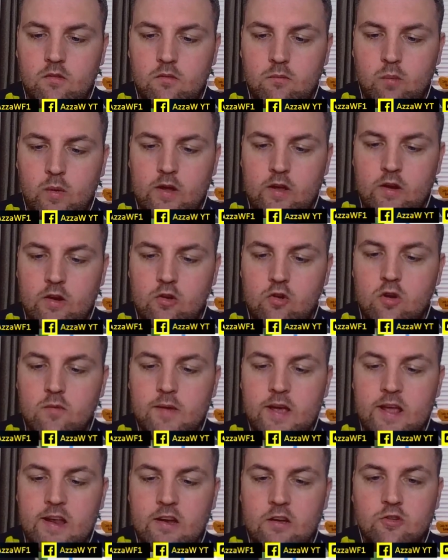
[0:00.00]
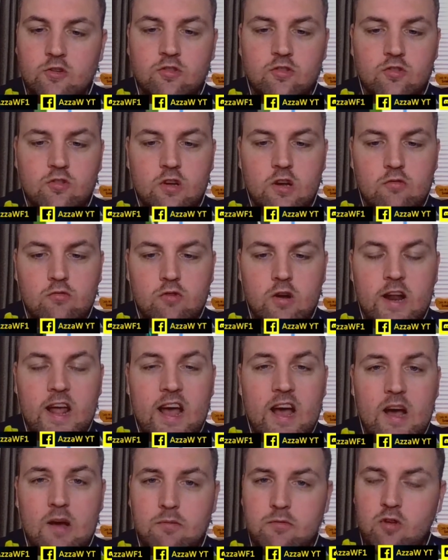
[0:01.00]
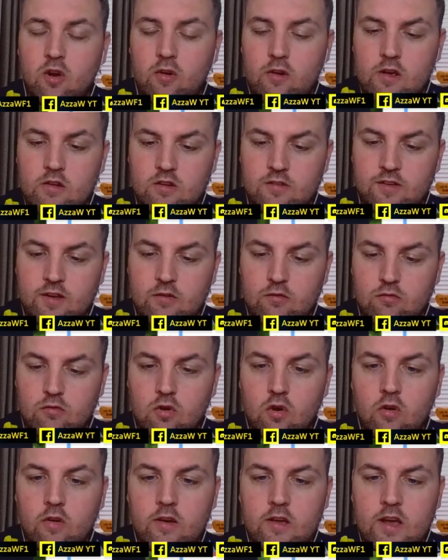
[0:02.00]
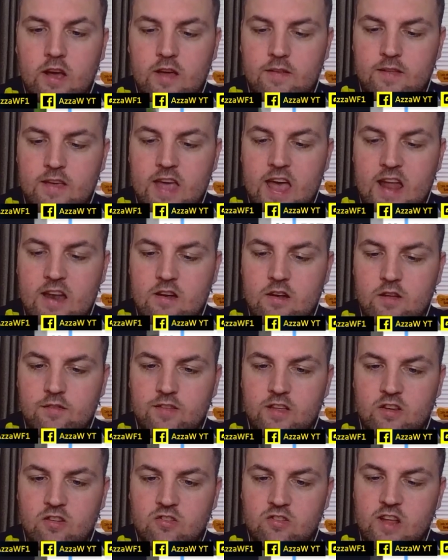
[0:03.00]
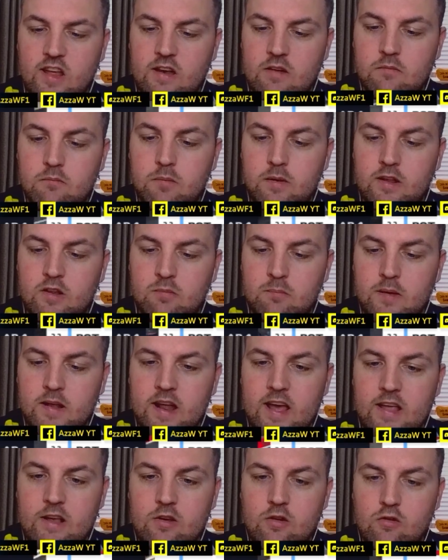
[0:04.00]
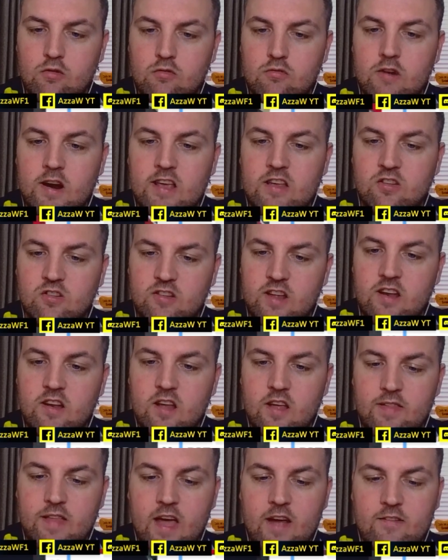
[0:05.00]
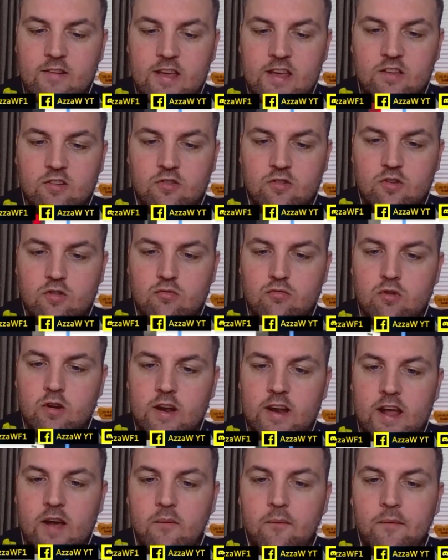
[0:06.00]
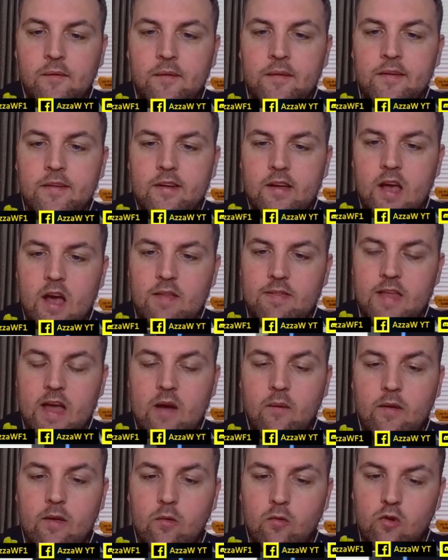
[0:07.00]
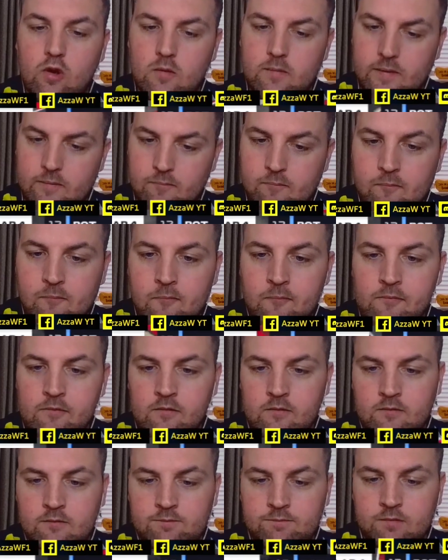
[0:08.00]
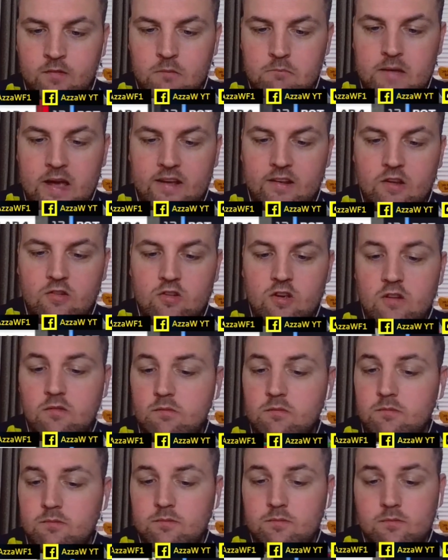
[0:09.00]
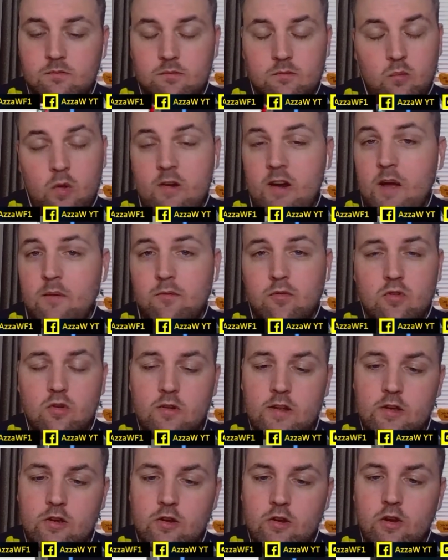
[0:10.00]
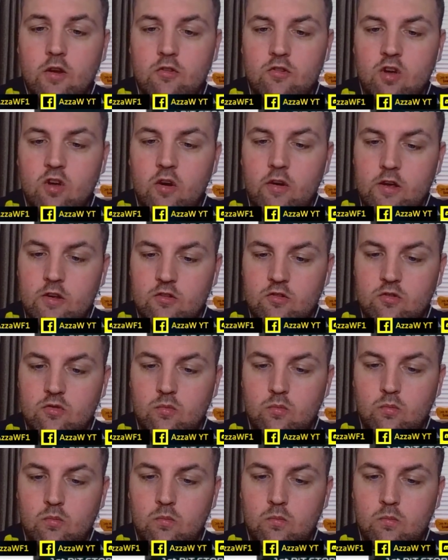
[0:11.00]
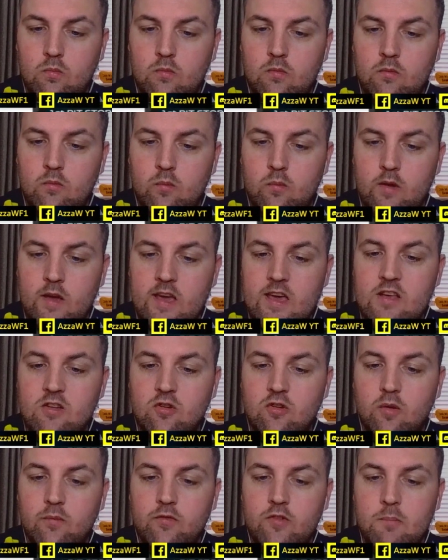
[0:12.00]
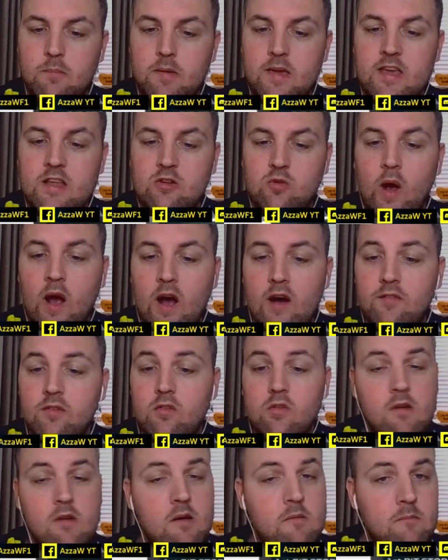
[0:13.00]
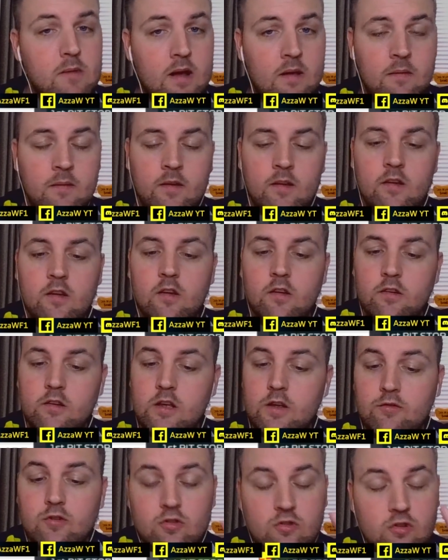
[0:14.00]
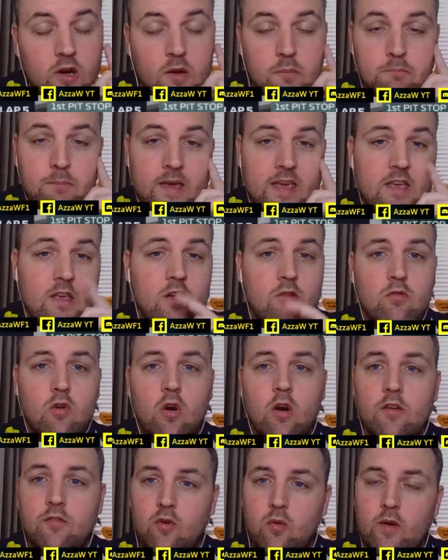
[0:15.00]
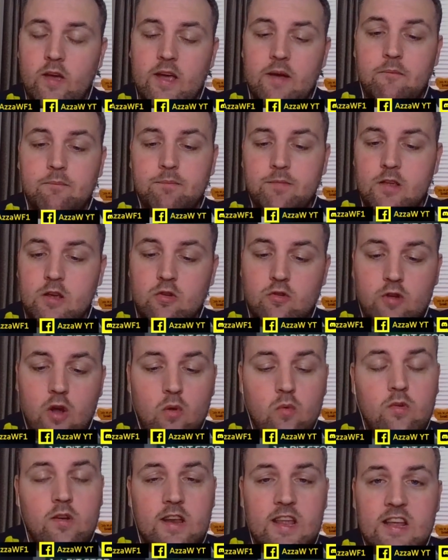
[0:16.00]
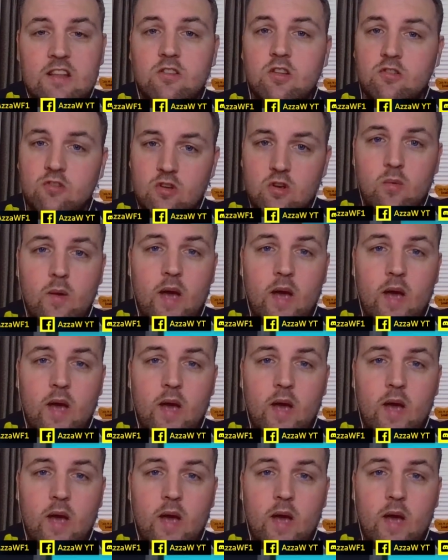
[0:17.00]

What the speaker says: We're going to come in and just going to run out of tyres, I think, right at the end of this stint. But it's been a great stint, and there he is, just running out, and now he'll come in. Magnussen, we're absolutely good on tyres. He is up to P12, and remember, you've just beat your rival here. You don't need to do